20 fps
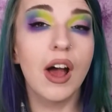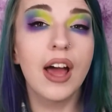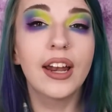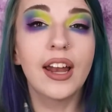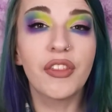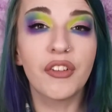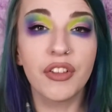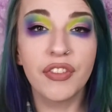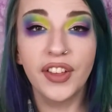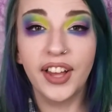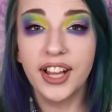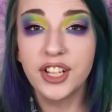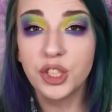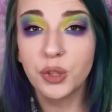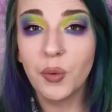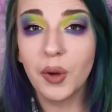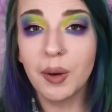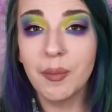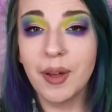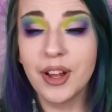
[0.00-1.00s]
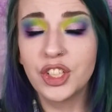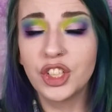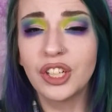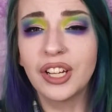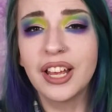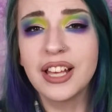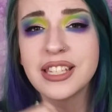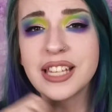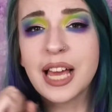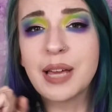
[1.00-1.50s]
Another thing I do want to
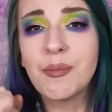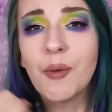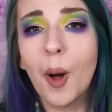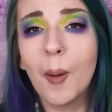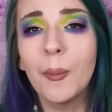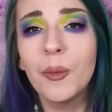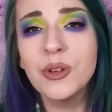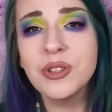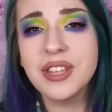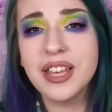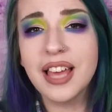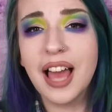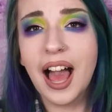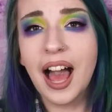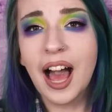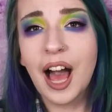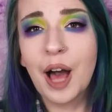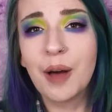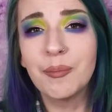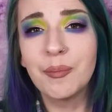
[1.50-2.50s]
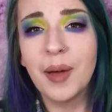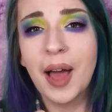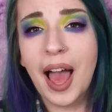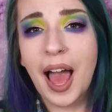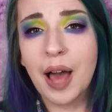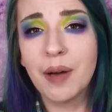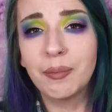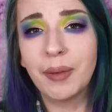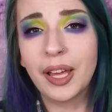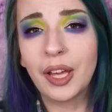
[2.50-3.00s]
mention is I'm almost
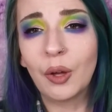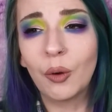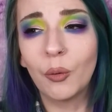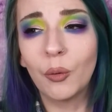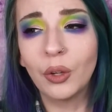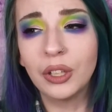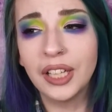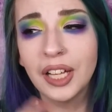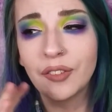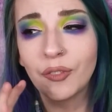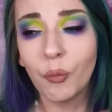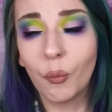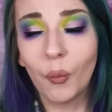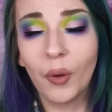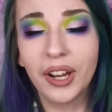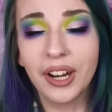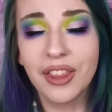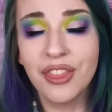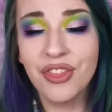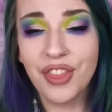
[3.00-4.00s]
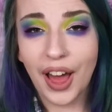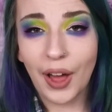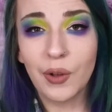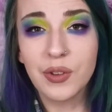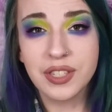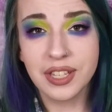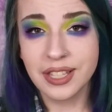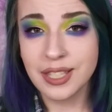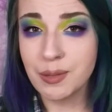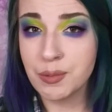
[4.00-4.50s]
at my goal of
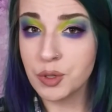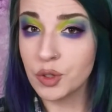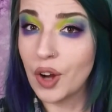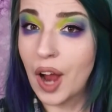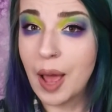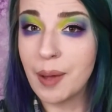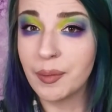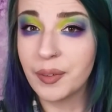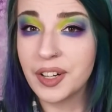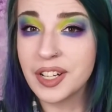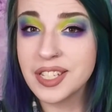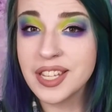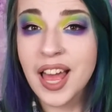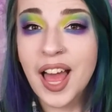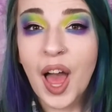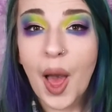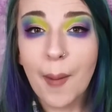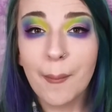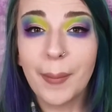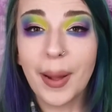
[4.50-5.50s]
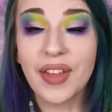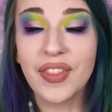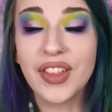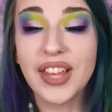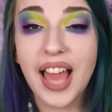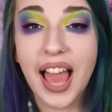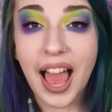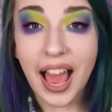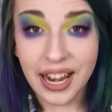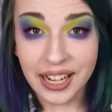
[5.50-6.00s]
1,000 subscribers by
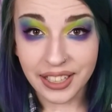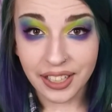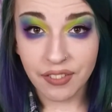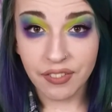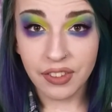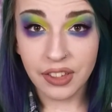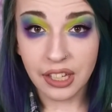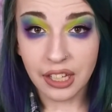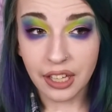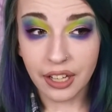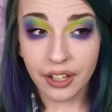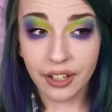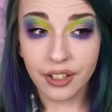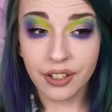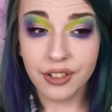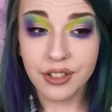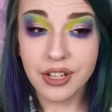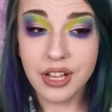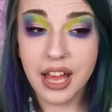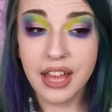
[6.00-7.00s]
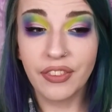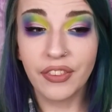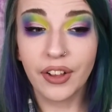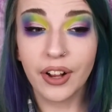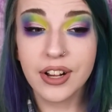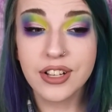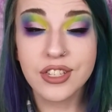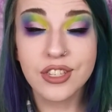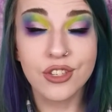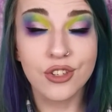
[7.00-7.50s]
the end of the year, and
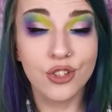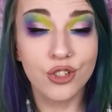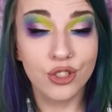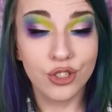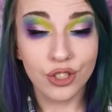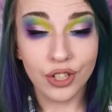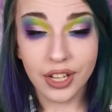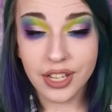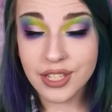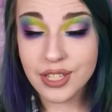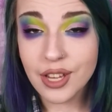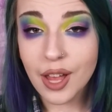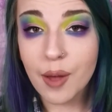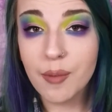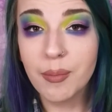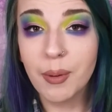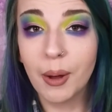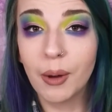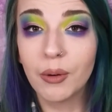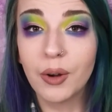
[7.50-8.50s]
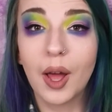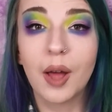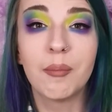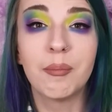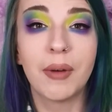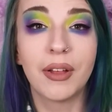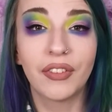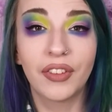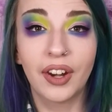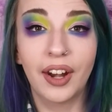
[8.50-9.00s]
there's just about a
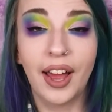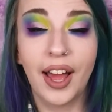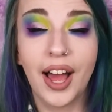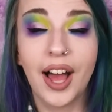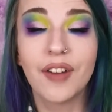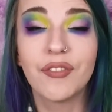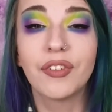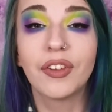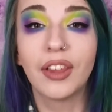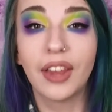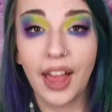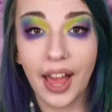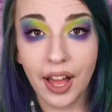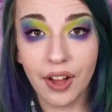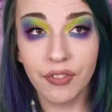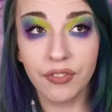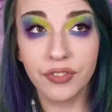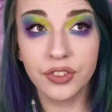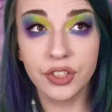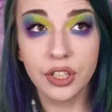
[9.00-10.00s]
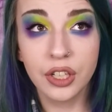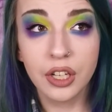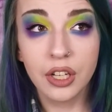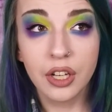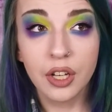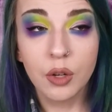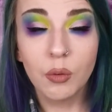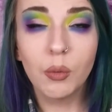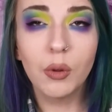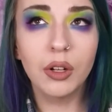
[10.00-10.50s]
month and a half left.
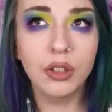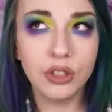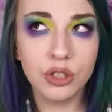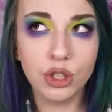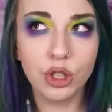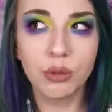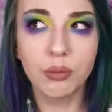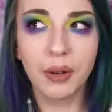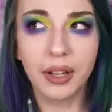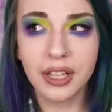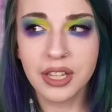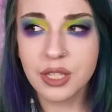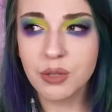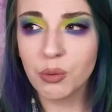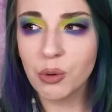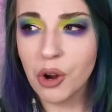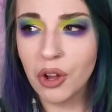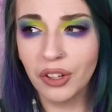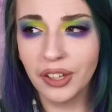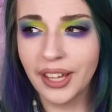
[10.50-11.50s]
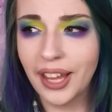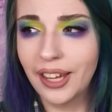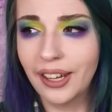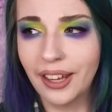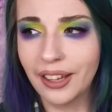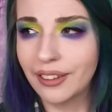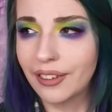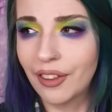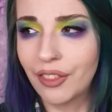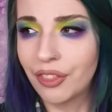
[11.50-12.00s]
Well, 2 months. We're only on
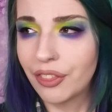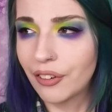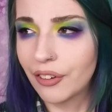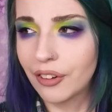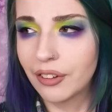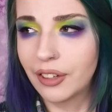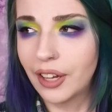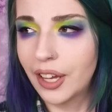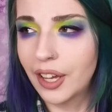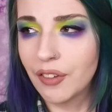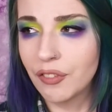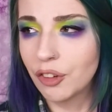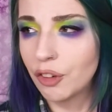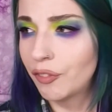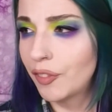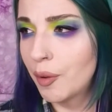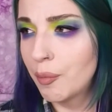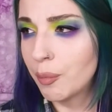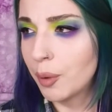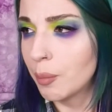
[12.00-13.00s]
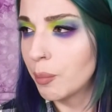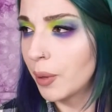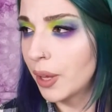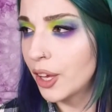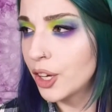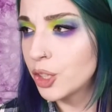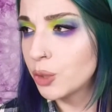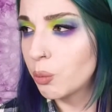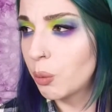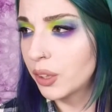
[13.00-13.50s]
like the third day of November,
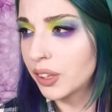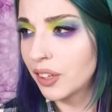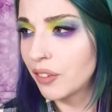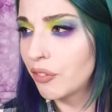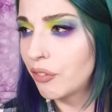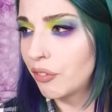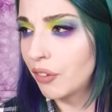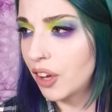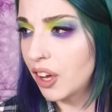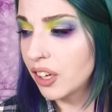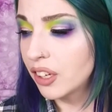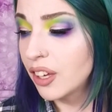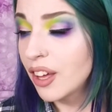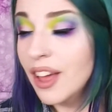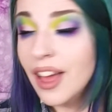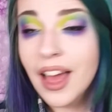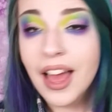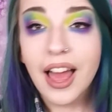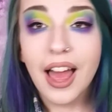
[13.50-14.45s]
bitch. What the fuck?